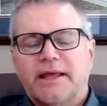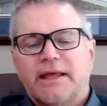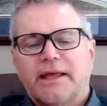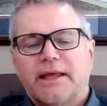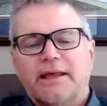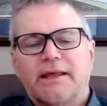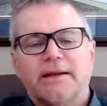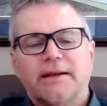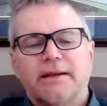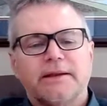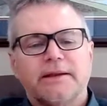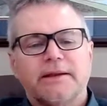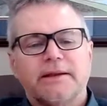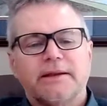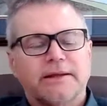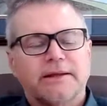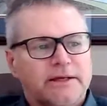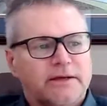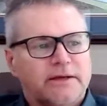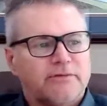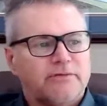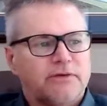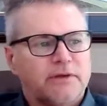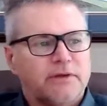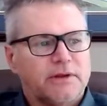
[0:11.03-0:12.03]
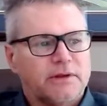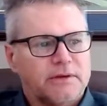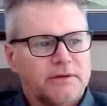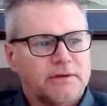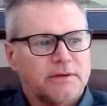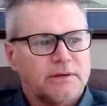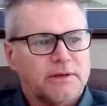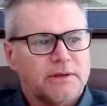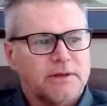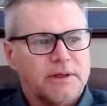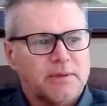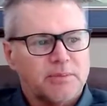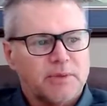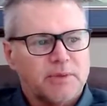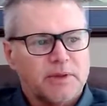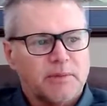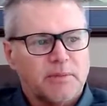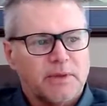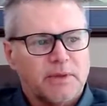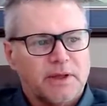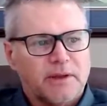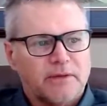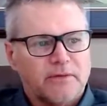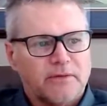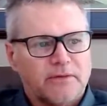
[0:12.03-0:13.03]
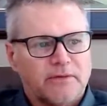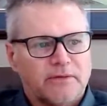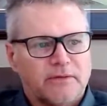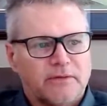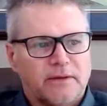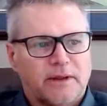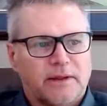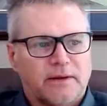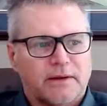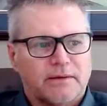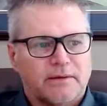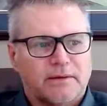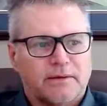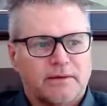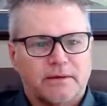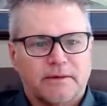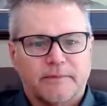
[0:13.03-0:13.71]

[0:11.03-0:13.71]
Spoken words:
Had an event up in the mountains that